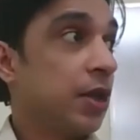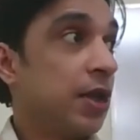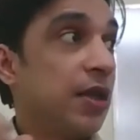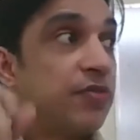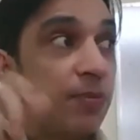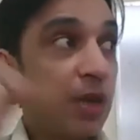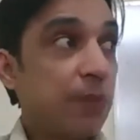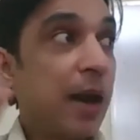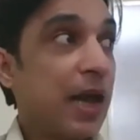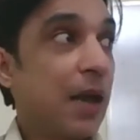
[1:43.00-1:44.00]
If something
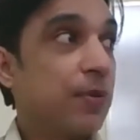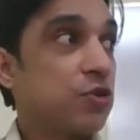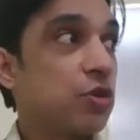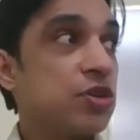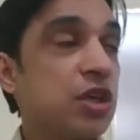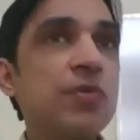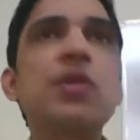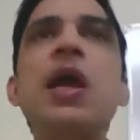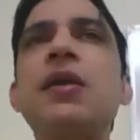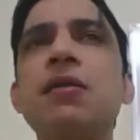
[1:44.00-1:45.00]
bad happens to the sequence,
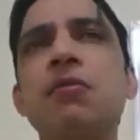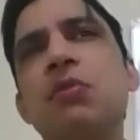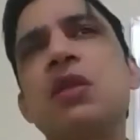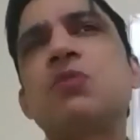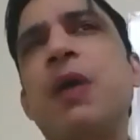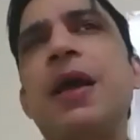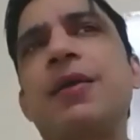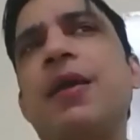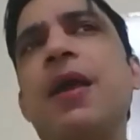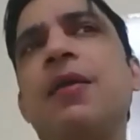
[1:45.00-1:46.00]
that this
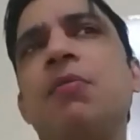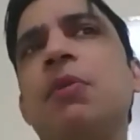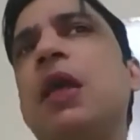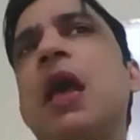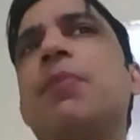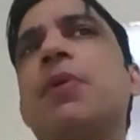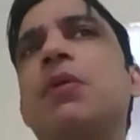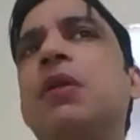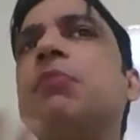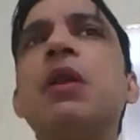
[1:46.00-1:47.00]
bad can be happen
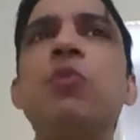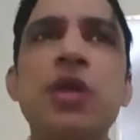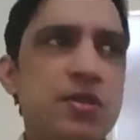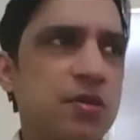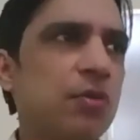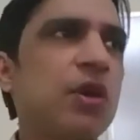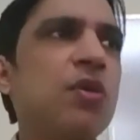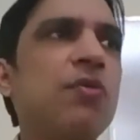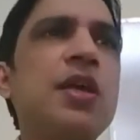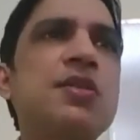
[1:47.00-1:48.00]
in many ways. One of
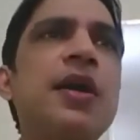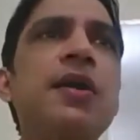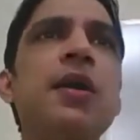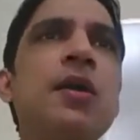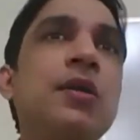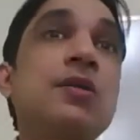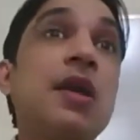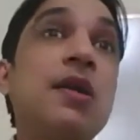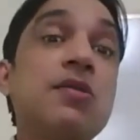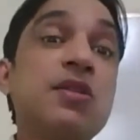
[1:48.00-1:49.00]
the ways that the
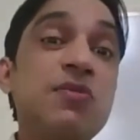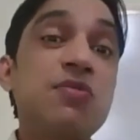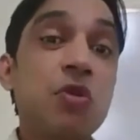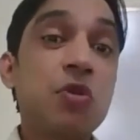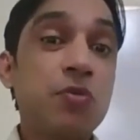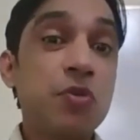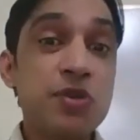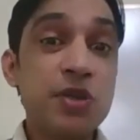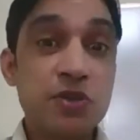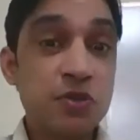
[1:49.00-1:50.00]
cell receives a lot of
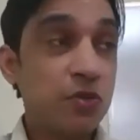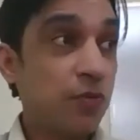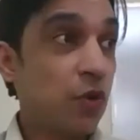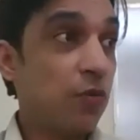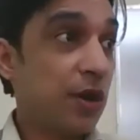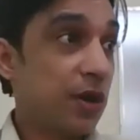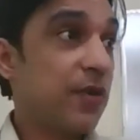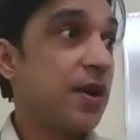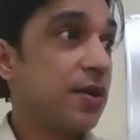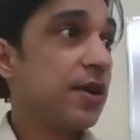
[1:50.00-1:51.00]
dosage of
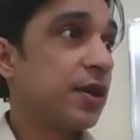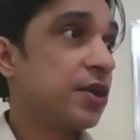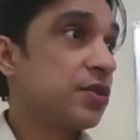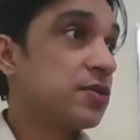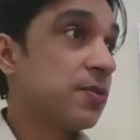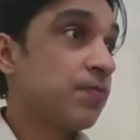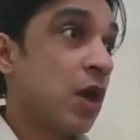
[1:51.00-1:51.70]
ultraviolet radiations.